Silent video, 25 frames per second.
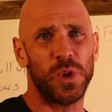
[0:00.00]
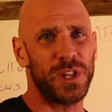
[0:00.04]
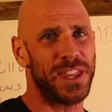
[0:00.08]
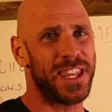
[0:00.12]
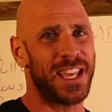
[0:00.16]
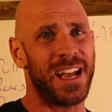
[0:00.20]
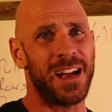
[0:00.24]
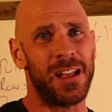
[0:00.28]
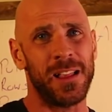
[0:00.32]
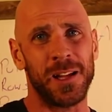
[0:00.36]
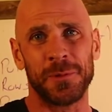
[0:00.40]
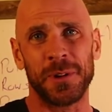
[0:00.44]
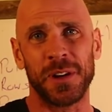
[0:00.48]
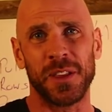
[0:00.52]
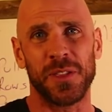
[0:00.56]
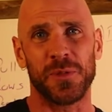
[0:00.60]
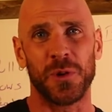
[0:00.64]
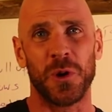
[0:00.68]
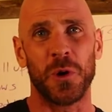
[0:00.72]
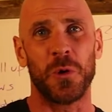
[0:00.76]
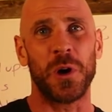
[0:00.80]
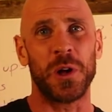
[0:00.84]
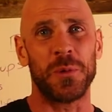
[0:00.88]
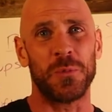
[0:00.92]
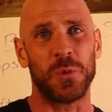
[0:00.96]
what the hell, I'm gonna
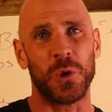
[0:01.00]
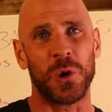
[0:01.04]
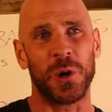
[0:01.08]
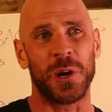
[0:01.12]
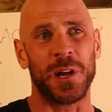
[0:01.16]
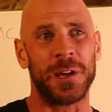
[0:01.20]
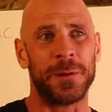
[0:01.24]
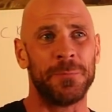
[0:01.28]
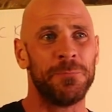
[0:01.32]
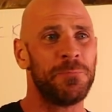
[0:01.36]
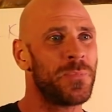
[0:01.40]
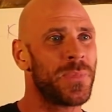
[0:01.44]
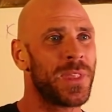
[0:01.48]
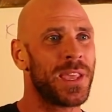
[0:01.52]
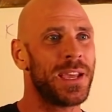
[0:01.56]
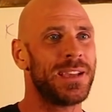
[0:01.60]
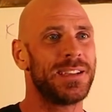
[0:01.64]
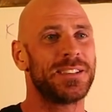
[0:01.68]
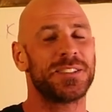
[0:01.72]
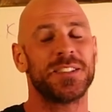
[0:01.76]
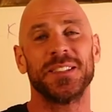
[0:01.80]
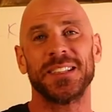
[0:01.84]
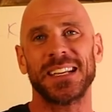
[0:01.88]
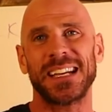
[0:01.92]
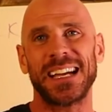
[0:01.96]
throw one more in.
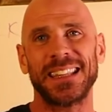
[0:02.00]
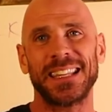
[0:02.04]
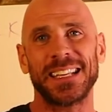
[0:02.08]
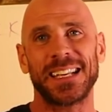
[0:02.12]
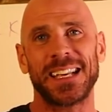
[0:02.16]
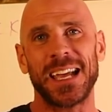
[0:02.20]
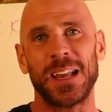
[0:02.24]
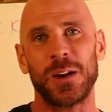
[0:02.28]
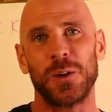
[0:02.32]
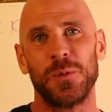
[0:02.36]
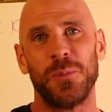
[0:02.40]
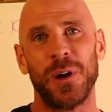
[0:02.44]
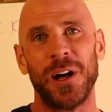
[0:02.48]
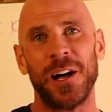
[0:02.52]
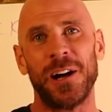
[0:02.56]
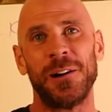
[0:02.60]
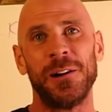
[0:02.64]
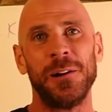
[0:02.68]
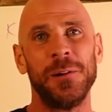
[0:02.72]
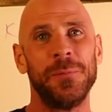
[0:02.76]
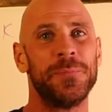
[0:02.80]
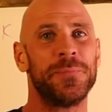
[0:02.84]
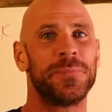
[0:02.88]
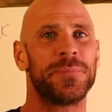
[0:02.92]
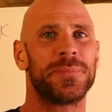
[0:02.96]
Since I got the
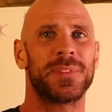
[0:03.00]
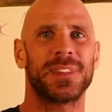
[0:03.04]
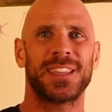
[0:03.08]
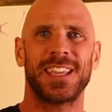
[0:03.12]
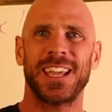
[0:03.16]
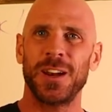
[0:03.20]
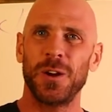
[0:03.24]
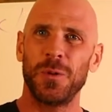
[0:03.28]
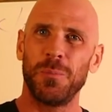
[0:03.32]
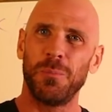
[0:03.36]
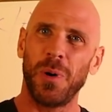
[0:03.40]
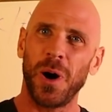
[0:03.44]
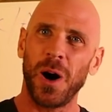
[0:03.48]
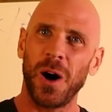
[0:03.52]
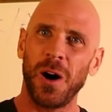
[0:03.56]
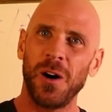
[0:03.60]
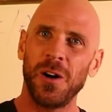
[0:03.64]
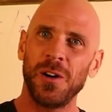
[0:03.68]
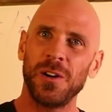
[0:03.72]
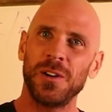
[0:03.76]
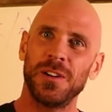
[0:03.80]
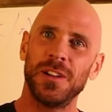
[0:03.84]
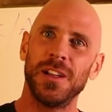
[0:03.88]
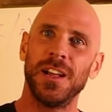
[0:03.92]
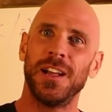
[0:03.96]
kettlebell,
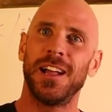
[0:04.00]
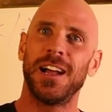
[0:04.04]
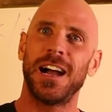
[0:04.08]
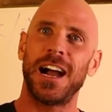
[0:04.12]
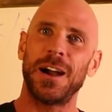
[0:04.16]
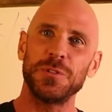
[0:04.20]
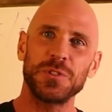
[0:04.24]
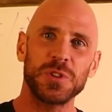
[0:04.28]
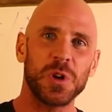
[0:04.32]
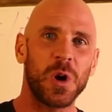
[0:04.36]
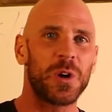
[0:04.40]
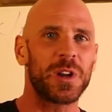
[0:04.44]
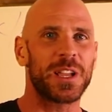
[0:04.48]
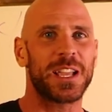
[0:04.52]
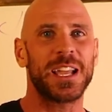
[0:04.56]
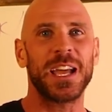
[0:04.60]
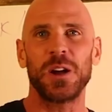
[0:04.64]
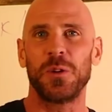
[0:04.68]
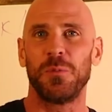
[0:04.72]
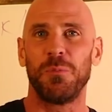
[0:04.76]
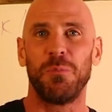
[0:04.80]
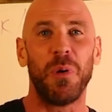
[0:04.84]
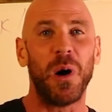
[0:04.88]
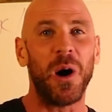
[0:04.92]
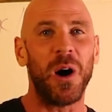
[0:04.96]
kettleball? I always call it a
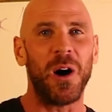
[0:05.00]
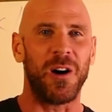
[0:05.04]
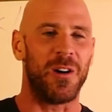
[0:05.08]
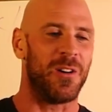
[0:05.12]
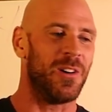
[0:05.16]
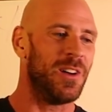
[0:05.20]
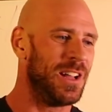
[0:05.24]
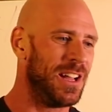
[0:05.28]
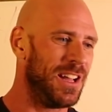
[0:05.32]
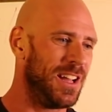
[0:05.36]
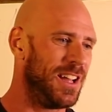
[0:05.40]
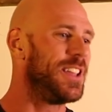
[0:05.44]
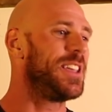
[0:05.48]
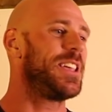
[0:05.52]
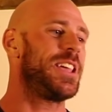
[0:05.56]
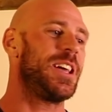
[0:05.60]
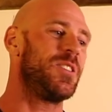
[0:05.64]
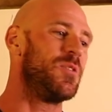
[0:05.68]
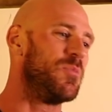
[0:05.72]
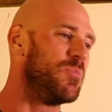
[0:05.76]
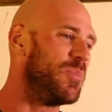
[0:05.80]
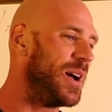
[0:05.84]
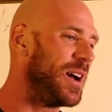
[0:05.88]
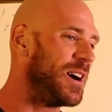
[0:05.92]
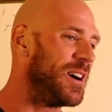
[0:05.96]
kettleball,
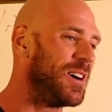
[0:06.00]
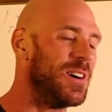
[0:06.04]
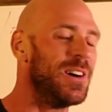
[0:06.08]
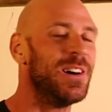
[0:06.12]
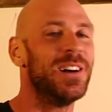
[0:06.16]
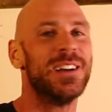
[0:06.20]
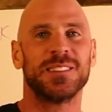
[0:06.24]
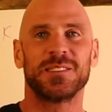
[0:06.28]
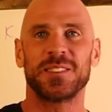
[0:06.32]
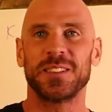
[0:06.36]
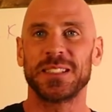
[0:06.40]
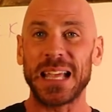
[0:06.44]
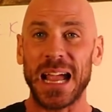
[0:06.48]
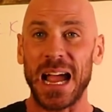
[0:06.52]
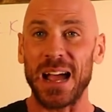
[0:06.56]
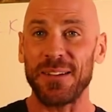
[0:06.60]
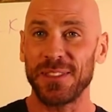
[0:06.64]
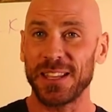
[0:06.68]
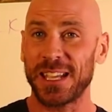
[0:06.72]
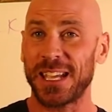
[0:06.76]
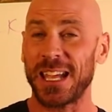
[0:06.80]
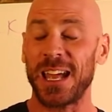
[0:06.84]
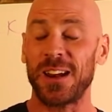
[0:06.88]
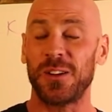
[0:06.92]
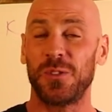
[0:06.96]
kettlebell. Since I have
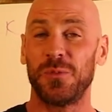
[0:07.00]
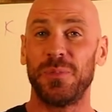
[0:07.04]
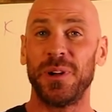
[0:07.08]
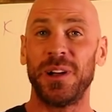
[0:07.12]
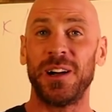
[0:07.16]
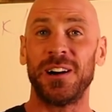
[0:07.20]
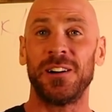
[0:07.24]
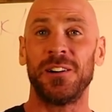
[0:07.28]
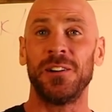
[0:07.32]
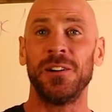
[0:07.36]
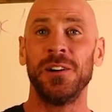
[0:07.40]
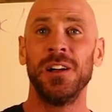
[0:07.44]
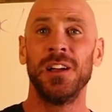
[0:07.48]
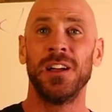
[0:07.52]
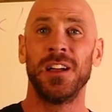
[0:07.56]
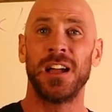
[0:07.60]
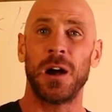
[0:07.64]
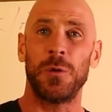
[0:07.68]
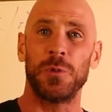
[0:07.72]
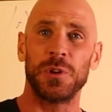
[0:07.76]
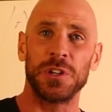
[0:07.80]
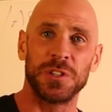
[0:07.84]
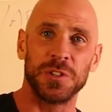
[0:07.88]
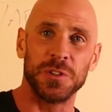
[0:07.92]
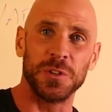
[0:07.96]
the kettlebell,
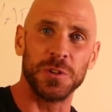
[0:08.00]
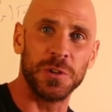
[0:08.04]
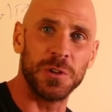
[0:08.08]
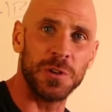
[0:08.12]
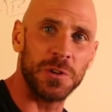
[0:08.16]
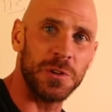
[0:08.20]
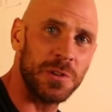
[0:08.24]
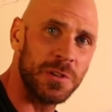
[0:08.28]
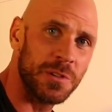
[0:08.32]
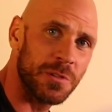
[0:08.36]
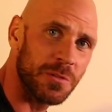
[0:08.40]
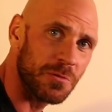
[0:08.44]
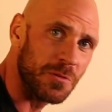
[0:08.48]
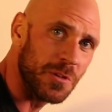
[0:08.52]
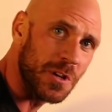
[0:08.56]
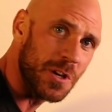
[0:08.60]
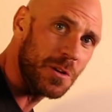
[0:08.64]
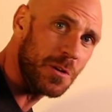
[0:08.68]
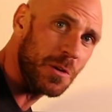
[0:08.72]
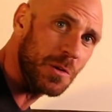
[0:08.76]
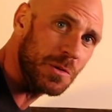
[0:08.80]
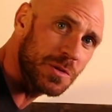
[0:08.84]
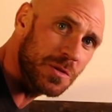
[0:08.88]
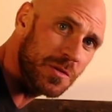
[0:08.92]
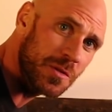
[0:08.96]
I wanna do
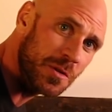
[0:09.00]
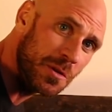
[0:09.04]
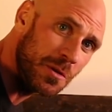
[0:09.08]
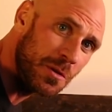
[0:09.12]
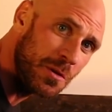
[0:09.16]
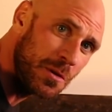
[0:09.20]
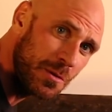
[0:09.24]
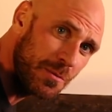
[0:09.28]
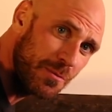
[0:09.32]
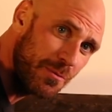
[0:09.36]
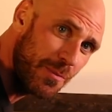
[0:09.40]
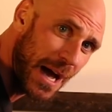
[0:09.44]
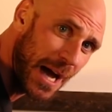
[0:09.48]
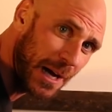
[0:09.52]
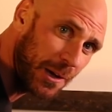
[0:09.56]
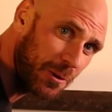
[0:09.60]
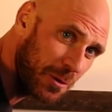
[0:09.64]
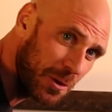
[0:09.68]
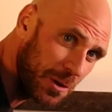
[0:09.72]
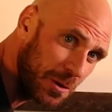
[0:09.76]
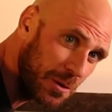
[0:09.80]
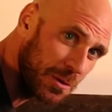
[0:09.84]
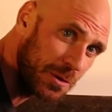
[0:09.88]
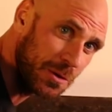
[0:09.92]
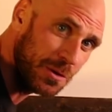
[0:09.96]
rows too, back
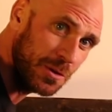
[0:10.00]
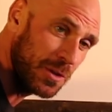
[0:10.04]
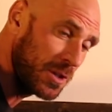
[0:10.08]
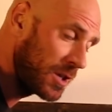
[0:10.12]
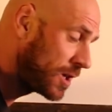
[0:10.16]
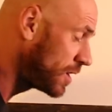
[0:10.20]
rows.